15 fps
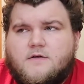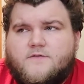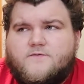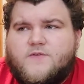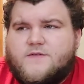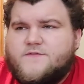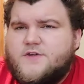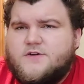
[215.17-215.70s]

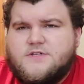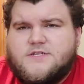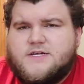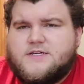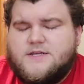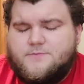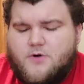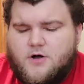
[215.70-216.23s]
50 or
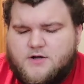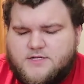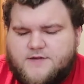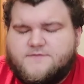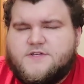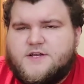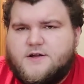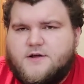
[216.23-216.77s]
60 bucks.
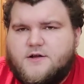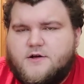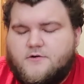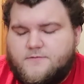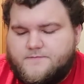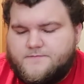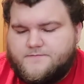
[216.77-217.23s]
I've seen it go.